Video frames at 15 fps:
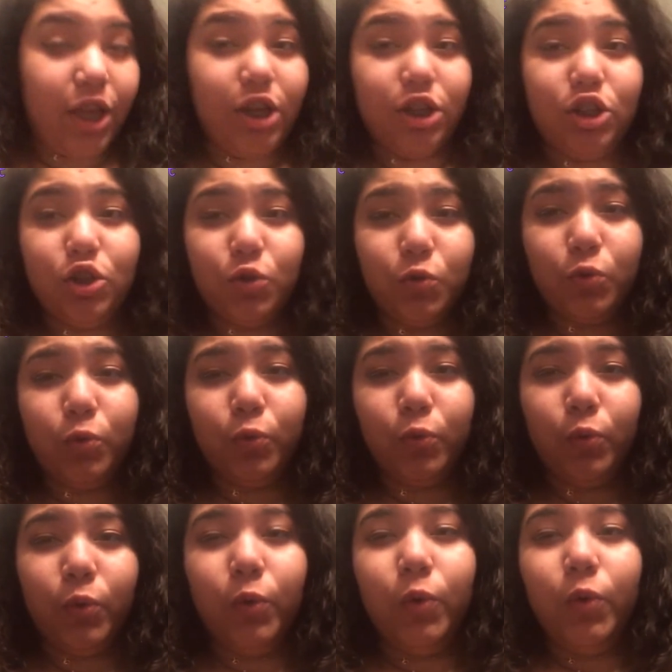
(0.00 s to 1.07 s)
could
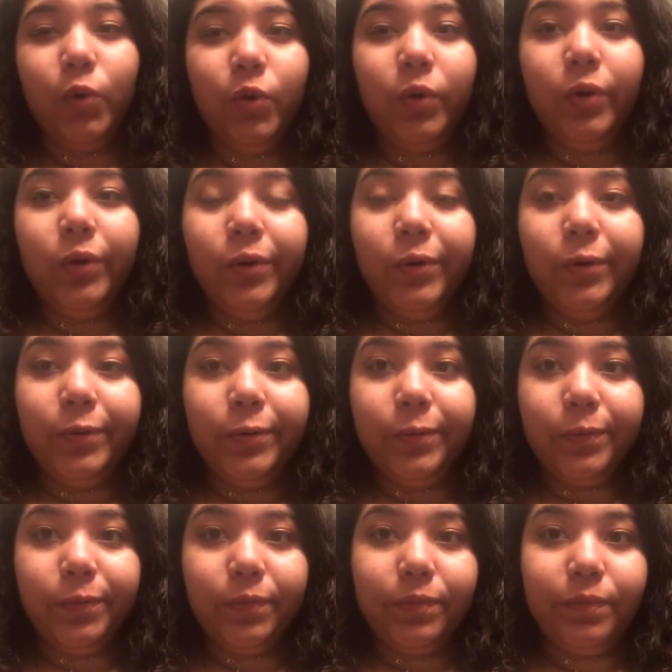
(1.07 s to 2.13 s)
do
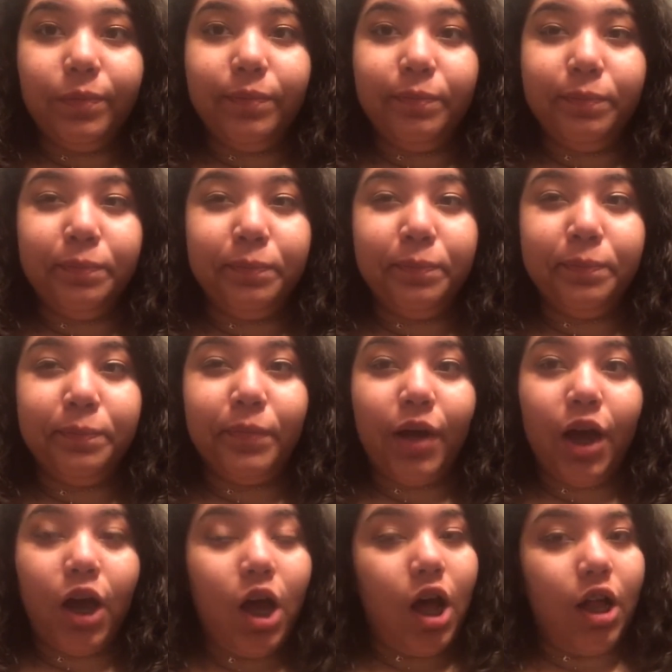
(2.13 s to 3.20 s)
um,
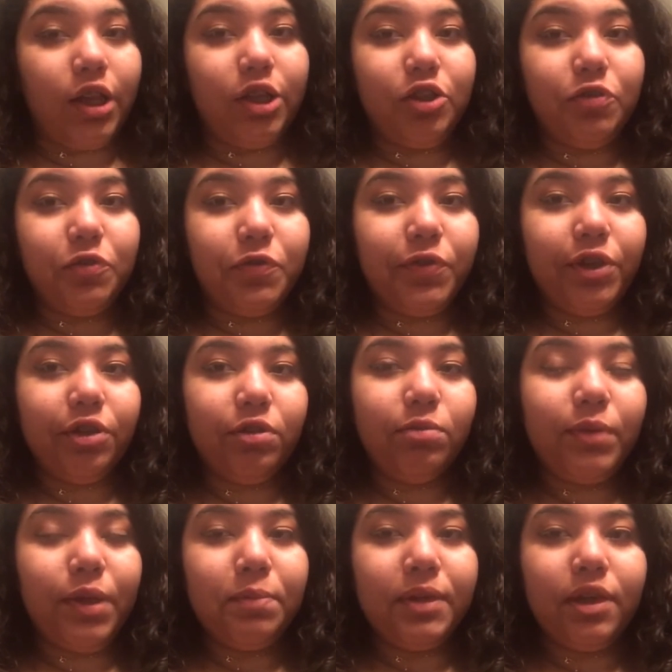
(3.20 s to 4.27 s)
a college reveal,
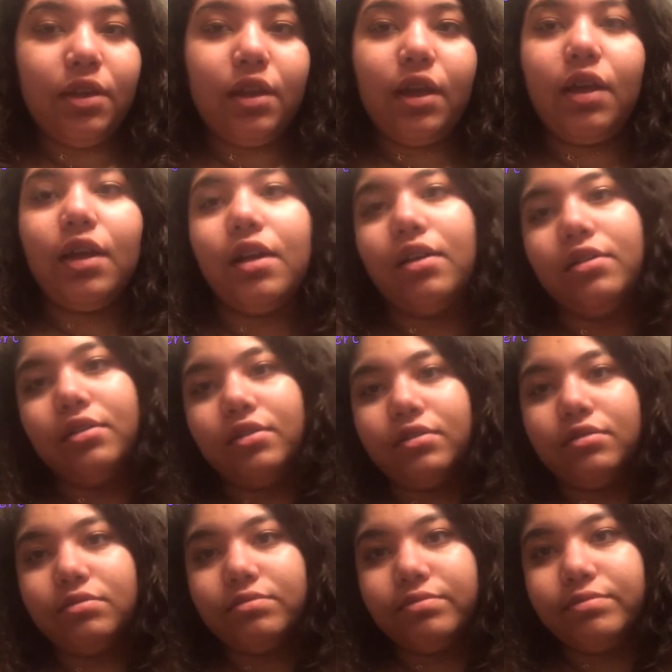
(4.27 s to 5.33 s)
maybe like
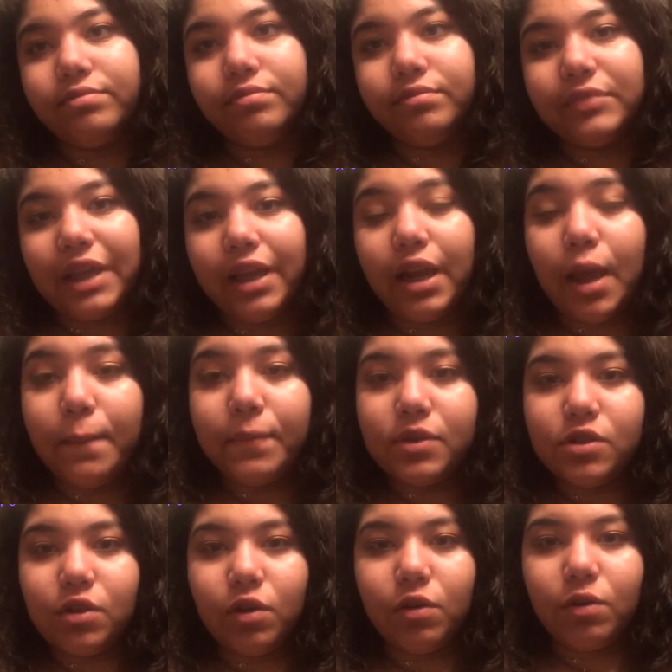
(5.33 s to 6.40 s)
an
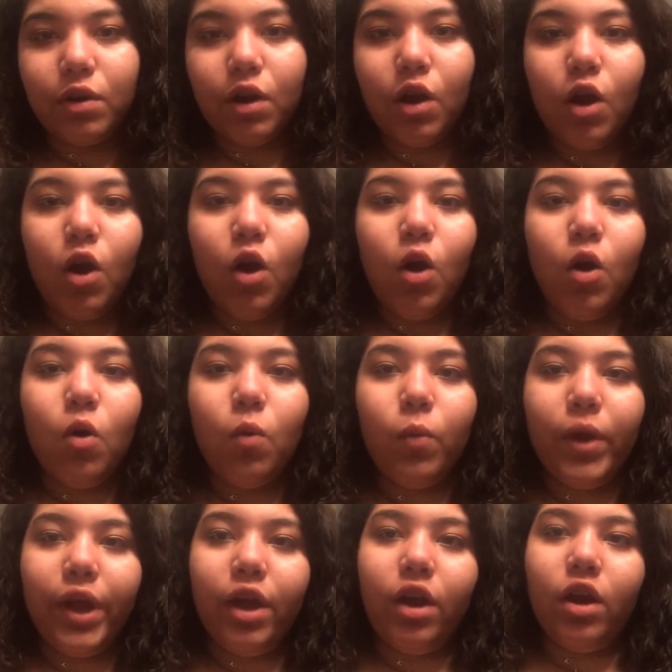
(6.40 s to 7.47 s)
episode
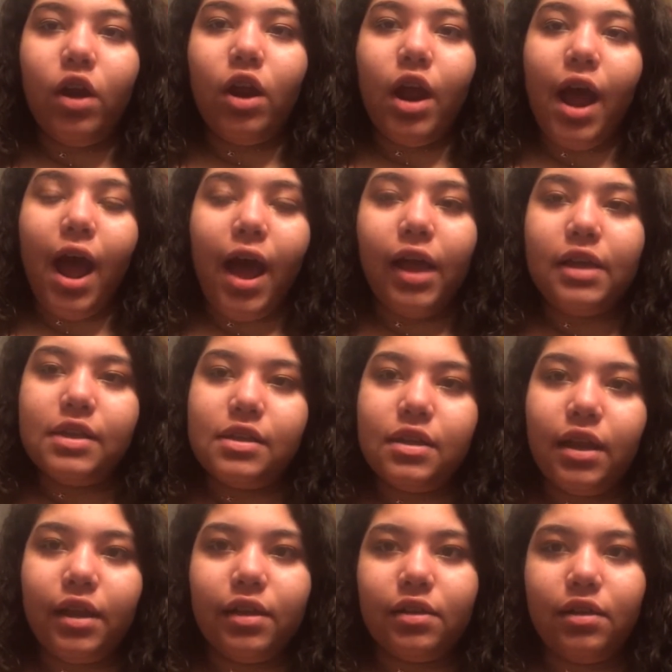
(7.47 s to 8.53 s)
where I
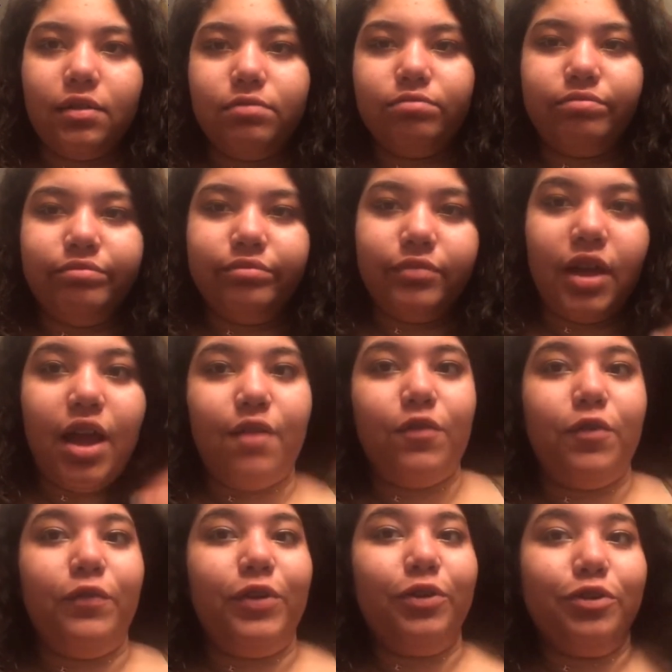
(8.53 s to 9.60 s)
like I
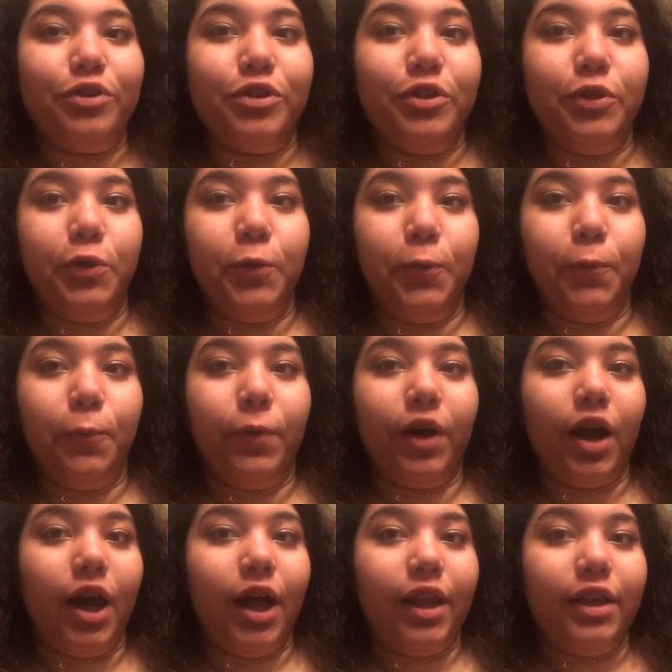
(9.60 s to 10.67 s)
revealed to you what
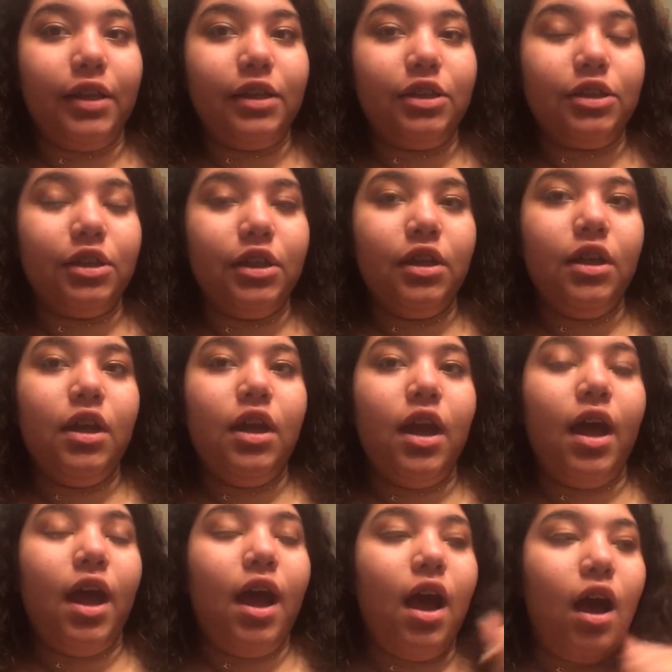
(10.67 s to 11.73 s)
college
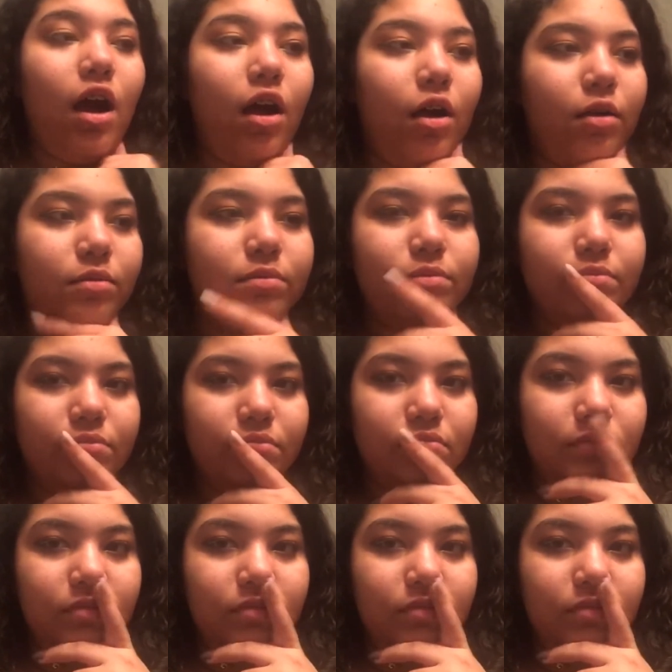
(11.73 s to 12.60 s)
um,